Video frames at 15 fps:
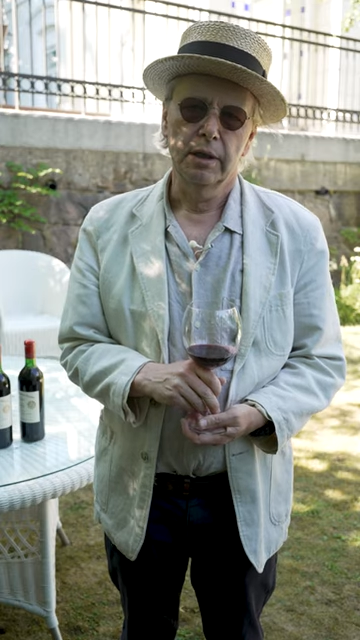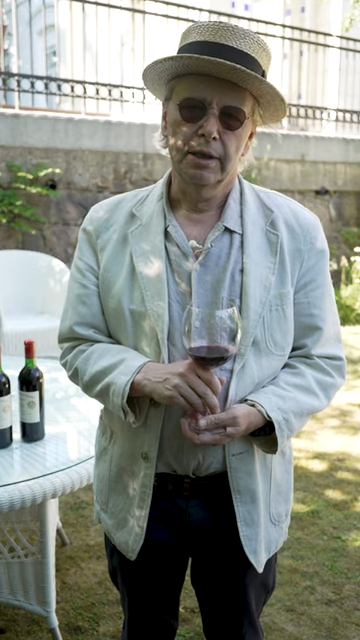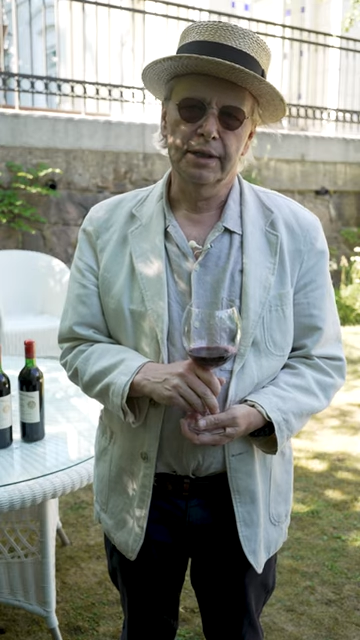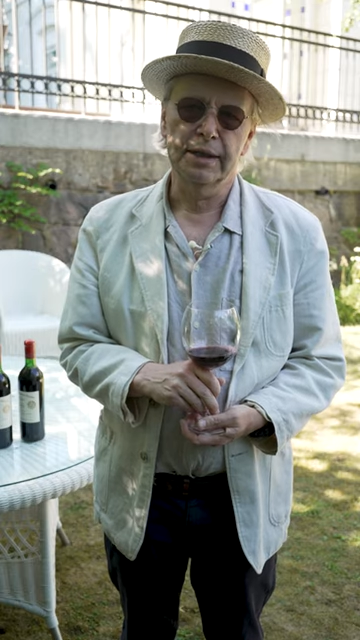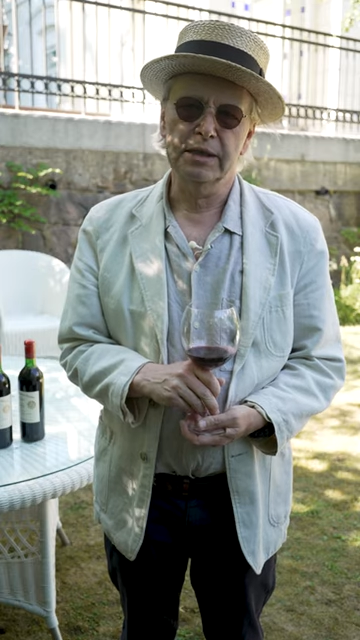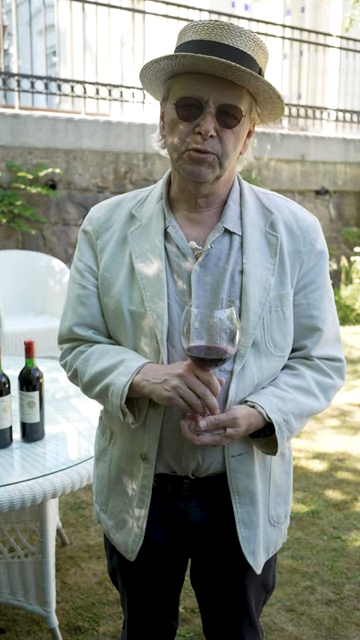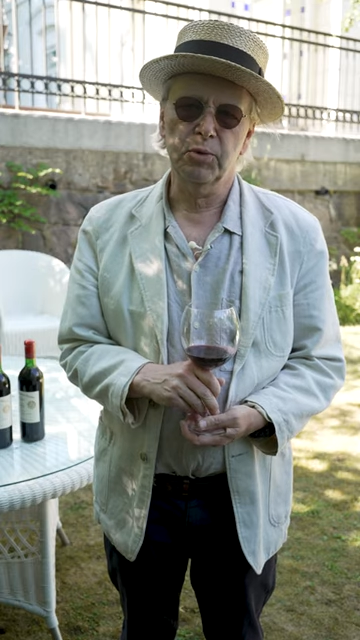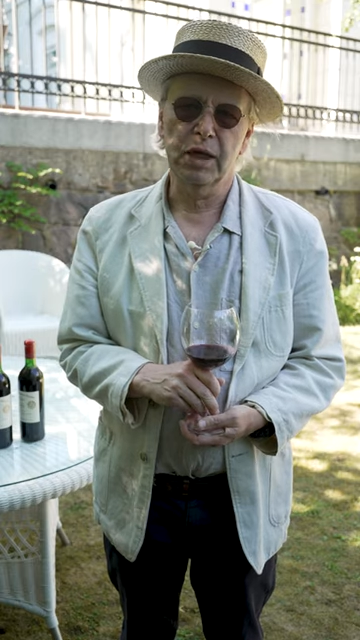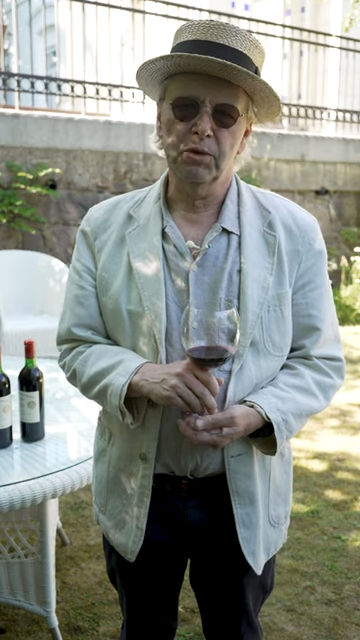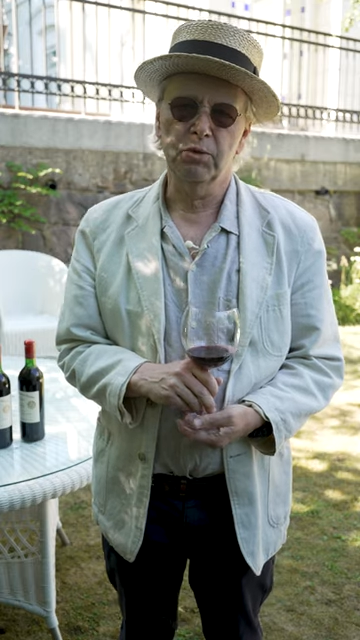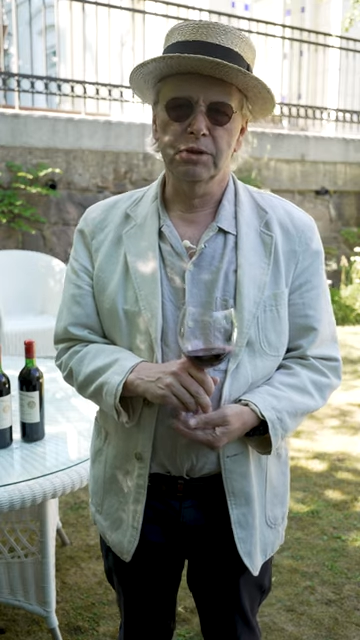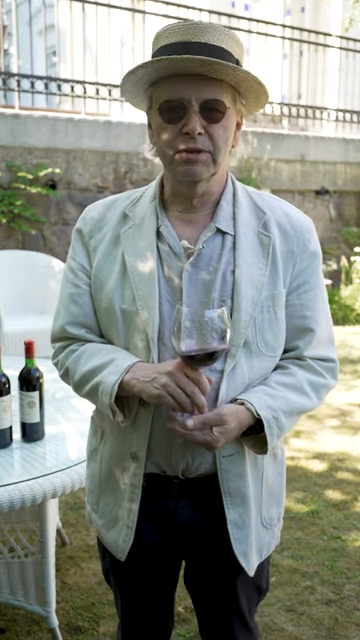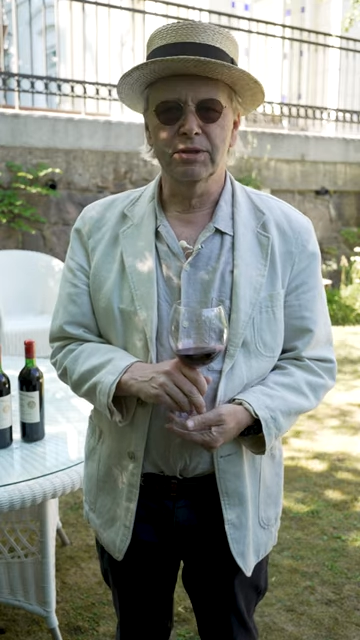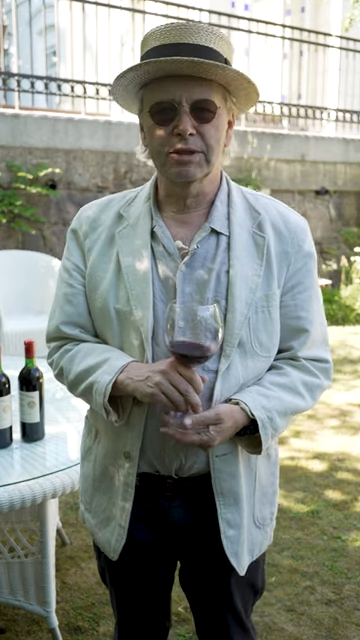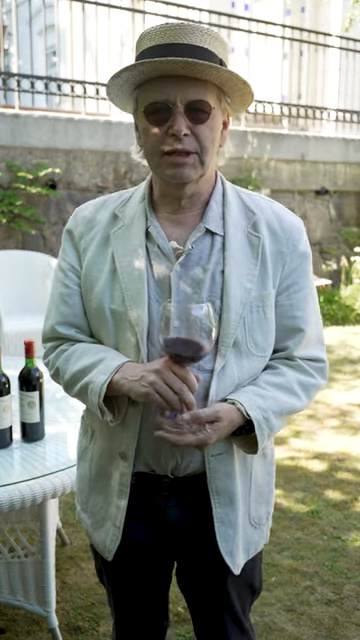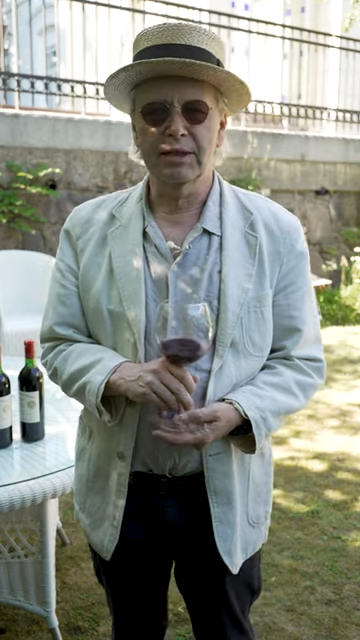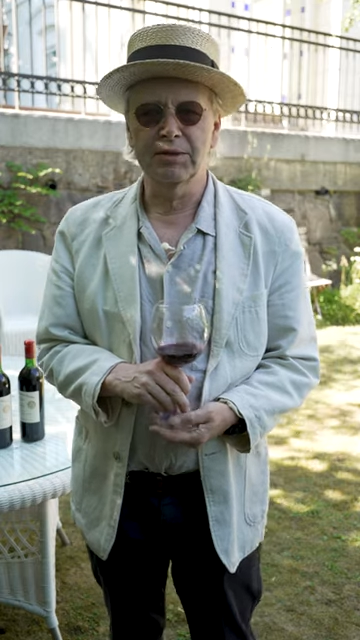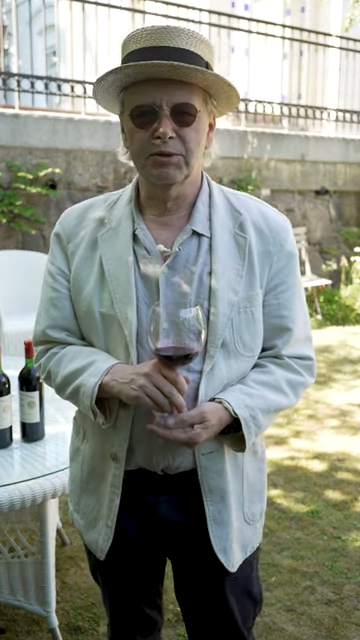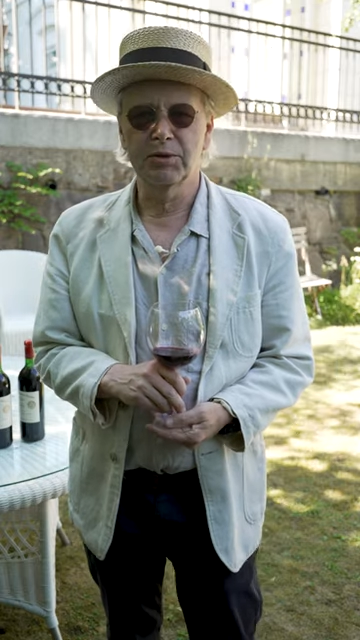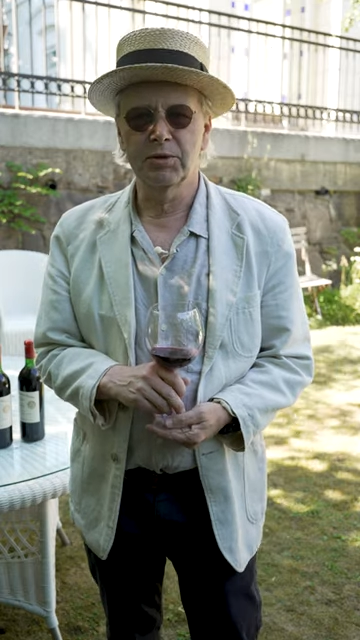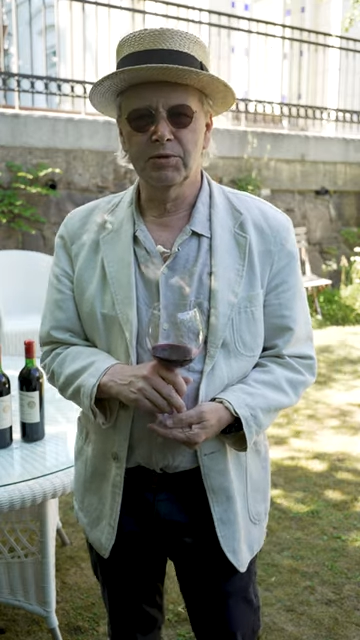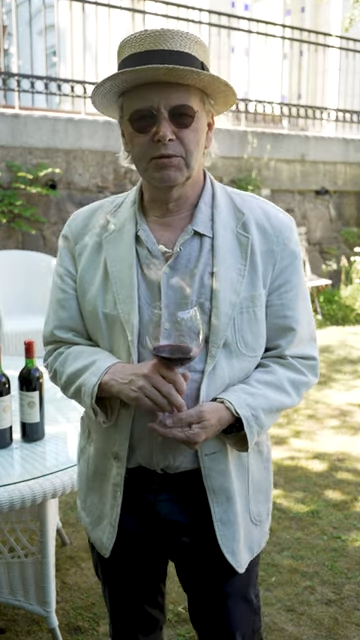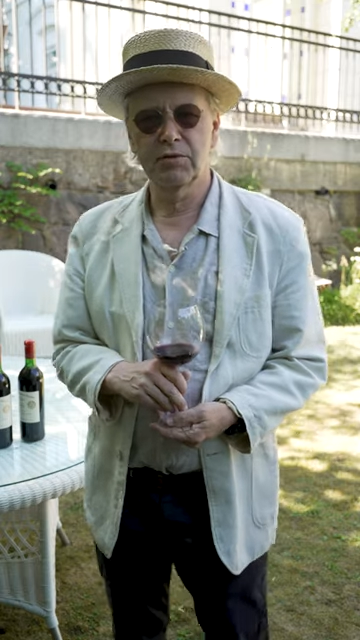And that's why I want to sell it to you